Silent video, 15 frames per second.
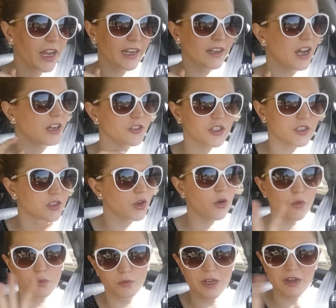and not just
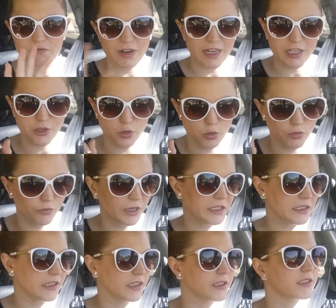go inviting your whole
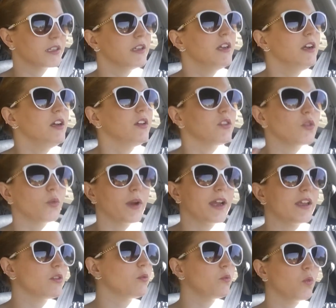friends list. The
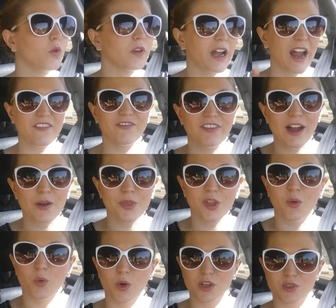way that I've
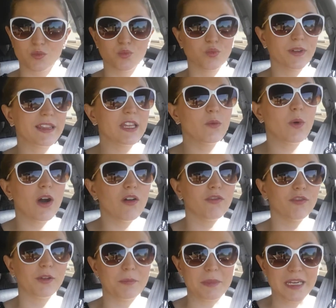found that works really well
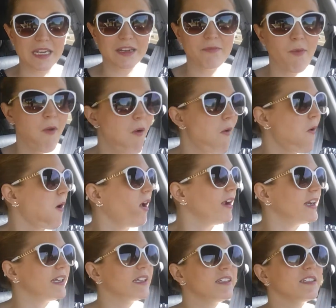for me
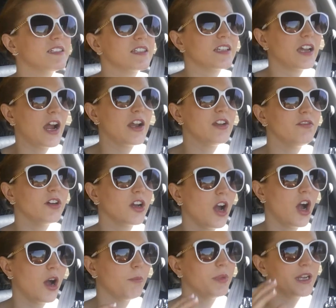is kind of a
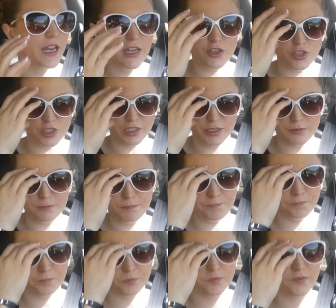combination
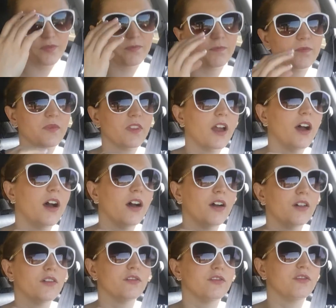
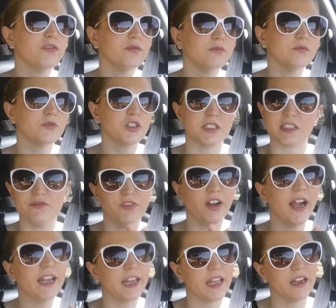of just
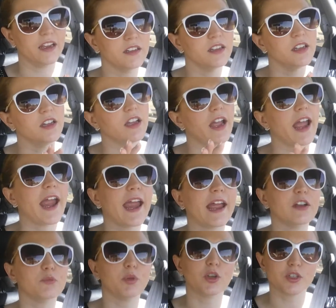inviting
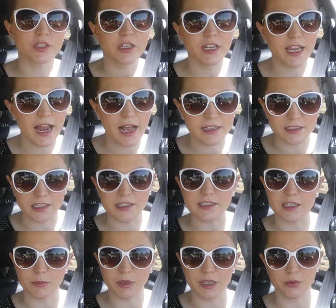and personally
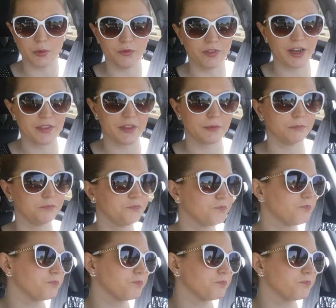asking somebody to invite them.